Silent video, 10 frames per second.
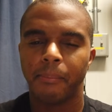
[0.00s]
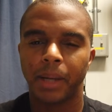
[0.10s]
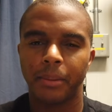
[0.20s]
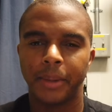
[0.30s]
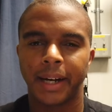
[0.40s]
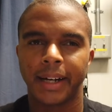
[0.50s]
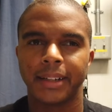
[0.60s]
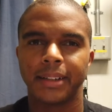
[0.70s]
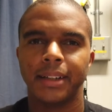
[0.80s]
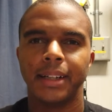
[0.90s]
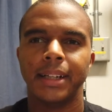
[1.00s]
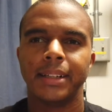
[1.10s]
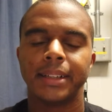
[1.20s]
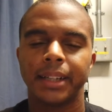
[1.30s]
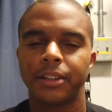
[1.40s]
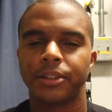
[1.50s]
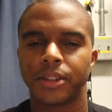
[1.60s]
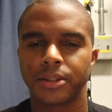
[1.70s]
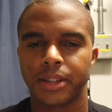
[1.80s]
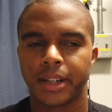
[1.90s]
Maybe I gotta see how the
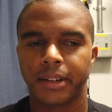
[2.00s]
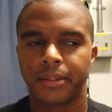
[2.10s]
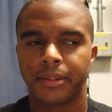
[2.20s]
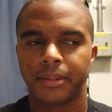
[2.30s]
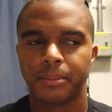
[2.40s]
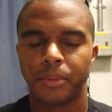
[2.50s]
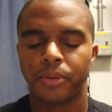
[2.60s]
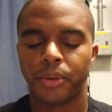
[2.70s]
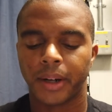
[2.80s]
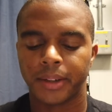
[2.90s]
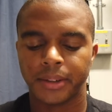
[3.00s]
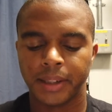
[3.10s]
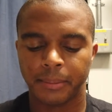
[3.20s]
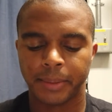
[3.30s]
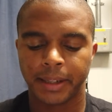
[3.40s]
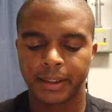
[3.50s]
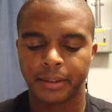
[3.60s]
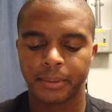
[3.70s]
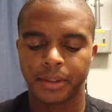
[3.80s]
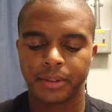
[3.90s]
truck drives before I do that, but I
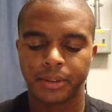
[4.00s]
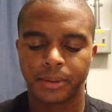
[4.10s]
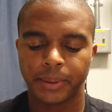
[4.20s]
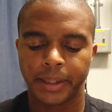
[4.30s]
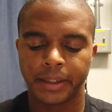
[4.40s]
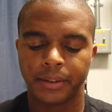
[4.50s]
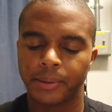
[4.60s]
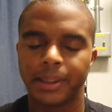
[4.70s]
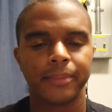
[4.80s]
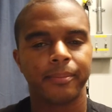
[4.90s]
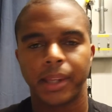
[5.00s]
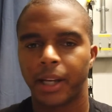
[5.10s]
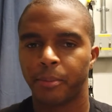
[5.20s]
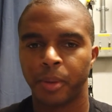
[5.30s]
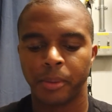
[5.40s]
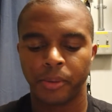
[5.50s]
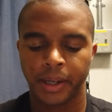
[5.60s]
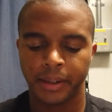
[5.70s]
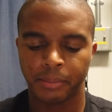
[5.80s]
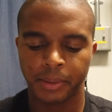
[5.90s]
think I'm gonna go to a 393. That'll put me
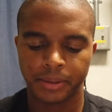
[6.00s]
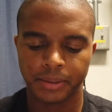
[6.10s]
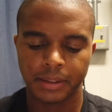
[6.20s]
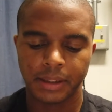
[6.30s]
right in the middle.